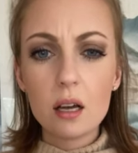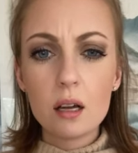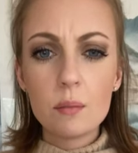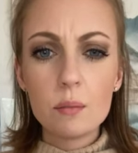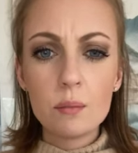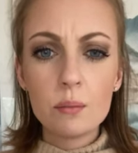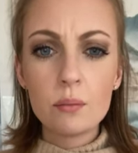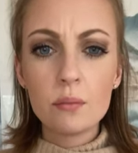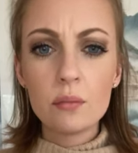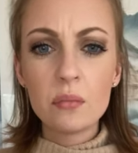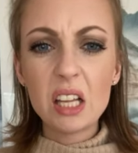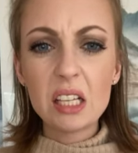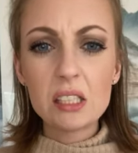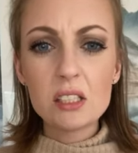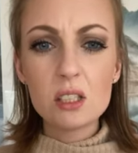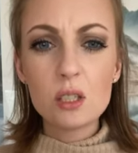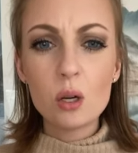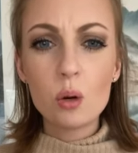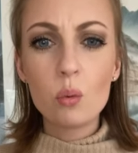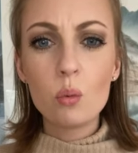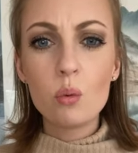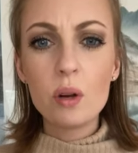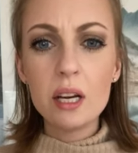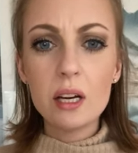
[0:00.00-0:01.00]
Hmm, that's
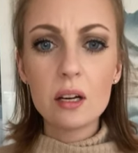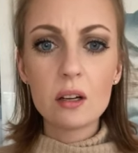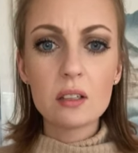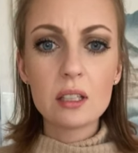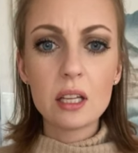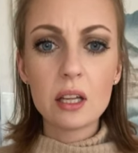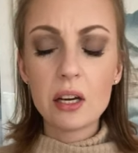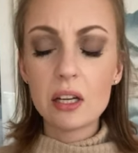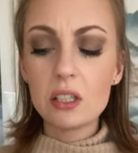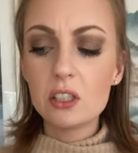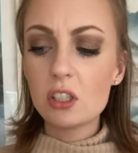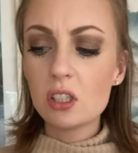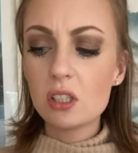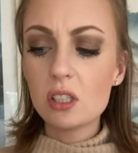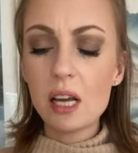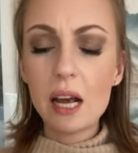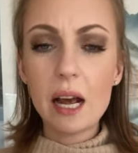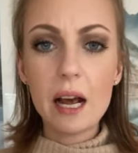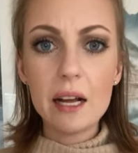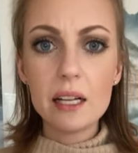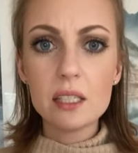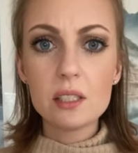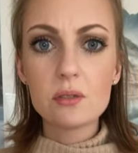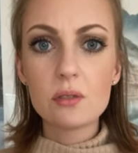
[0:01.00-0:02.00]
so weird that I just
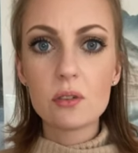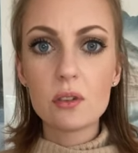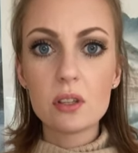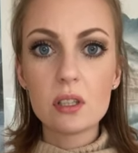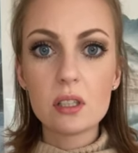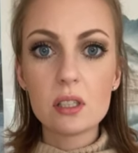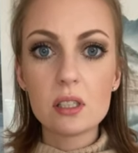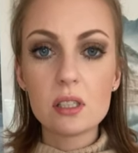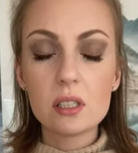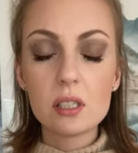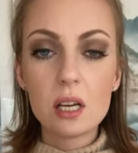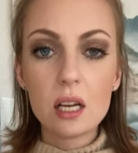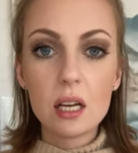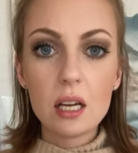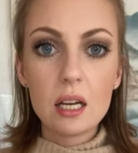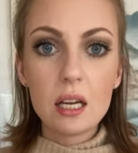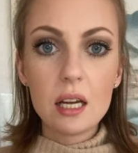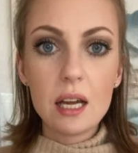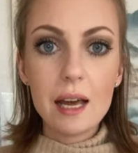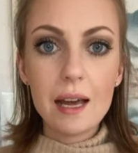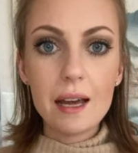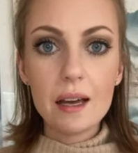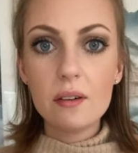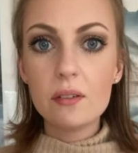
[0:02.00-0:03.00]
asked for this
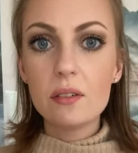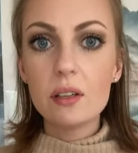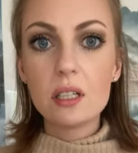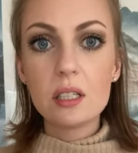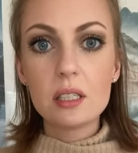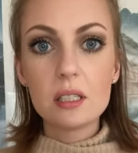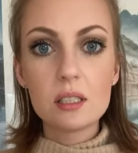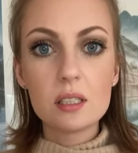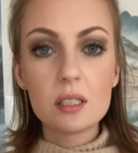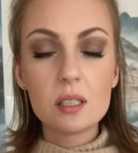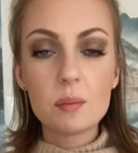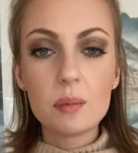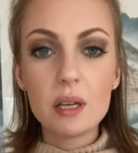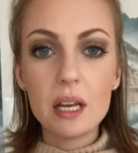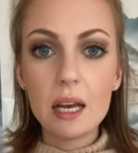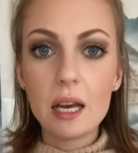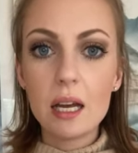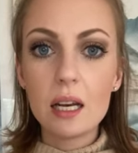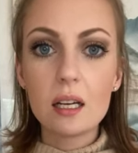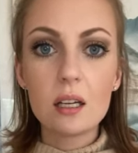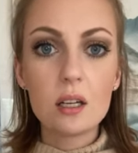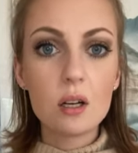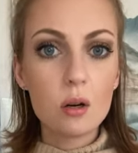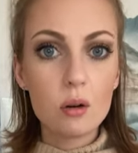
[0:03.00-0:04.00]
evidence to be
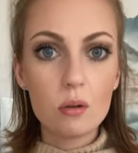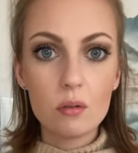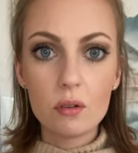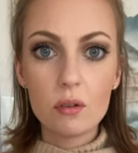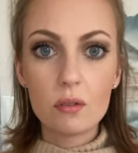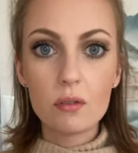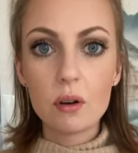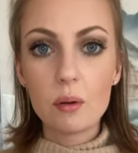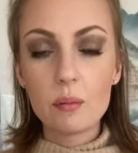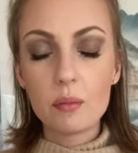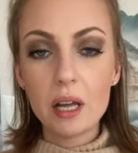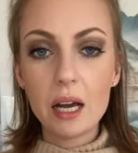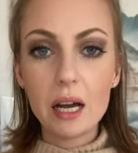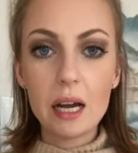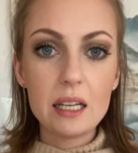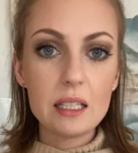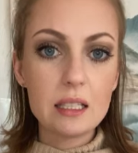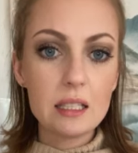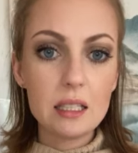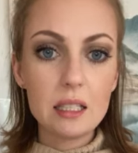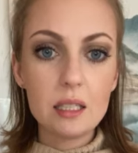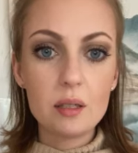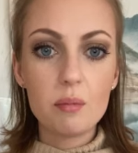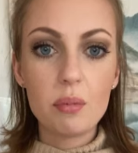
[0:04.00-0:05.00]
handed over from the
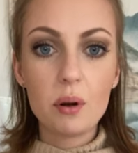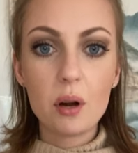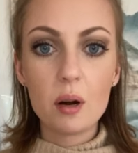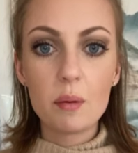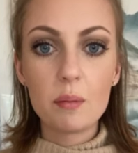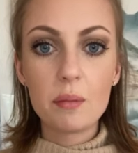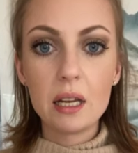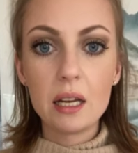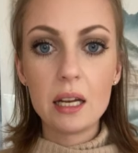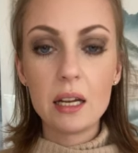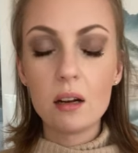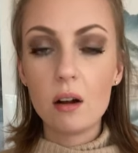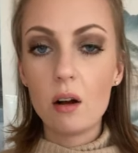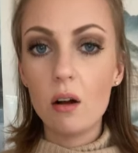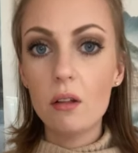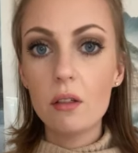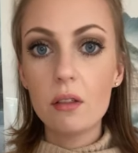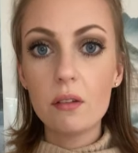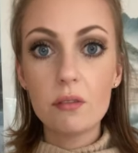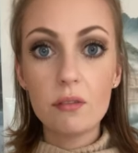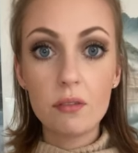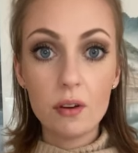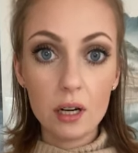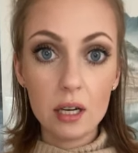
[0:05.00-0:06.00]
IT department and all
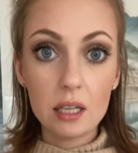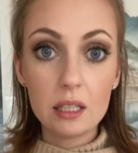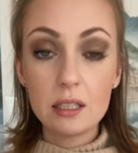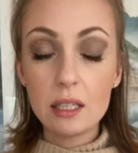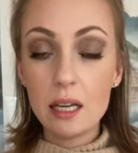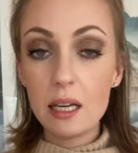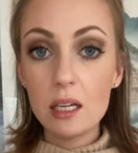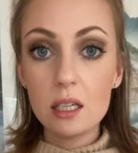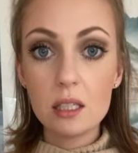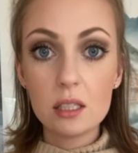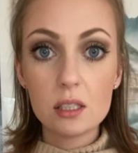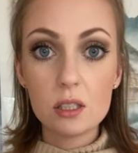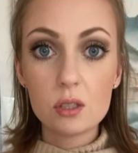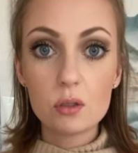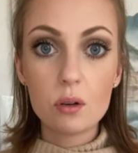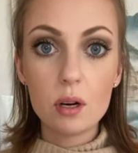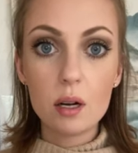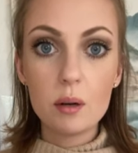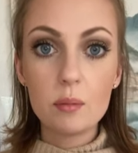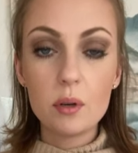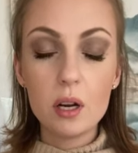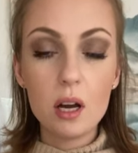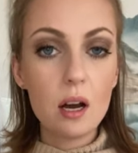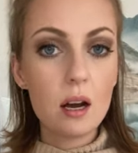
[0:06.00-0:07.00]
the fucking data is
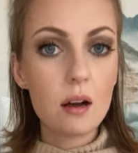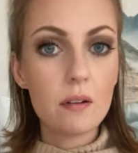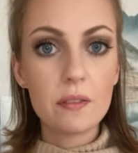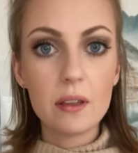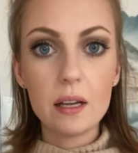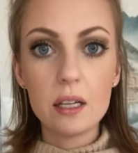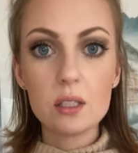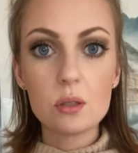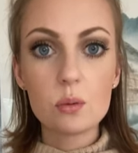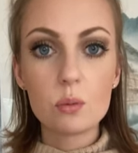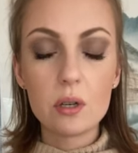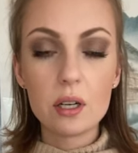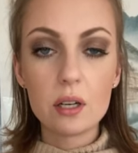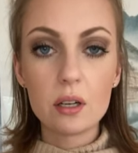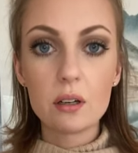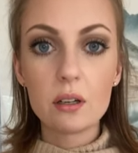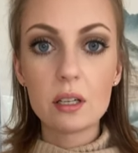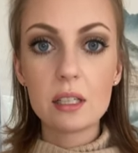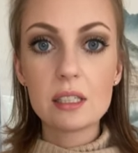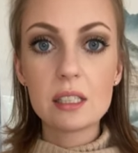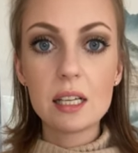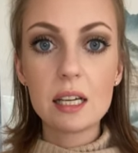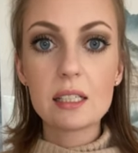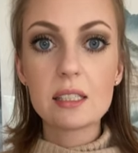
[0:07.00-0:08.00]
scrubbed off. That's weird.
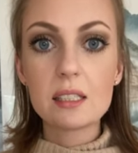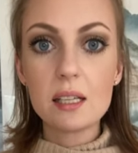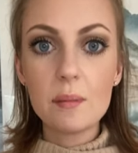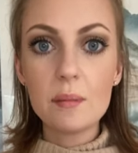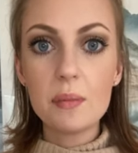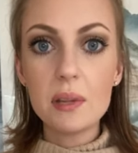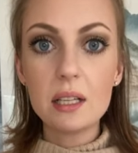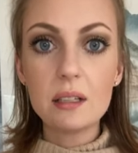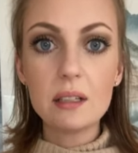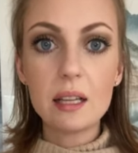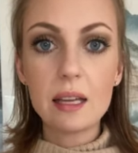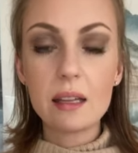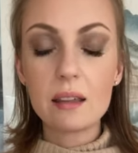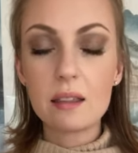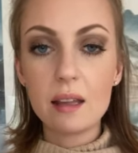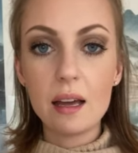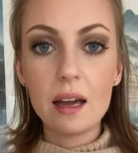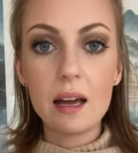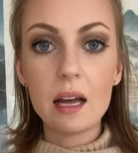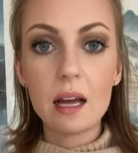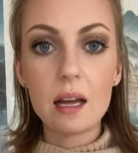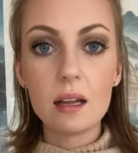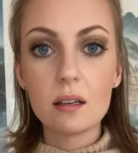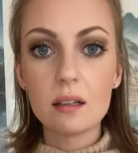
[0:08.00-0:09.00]
It's like something like
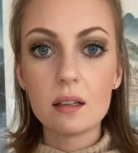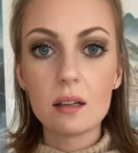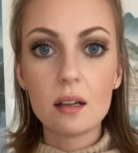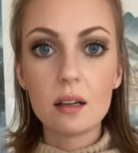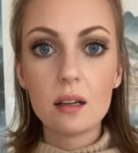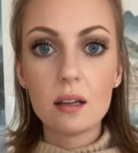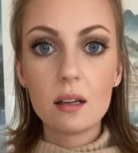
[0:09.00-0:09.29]
that.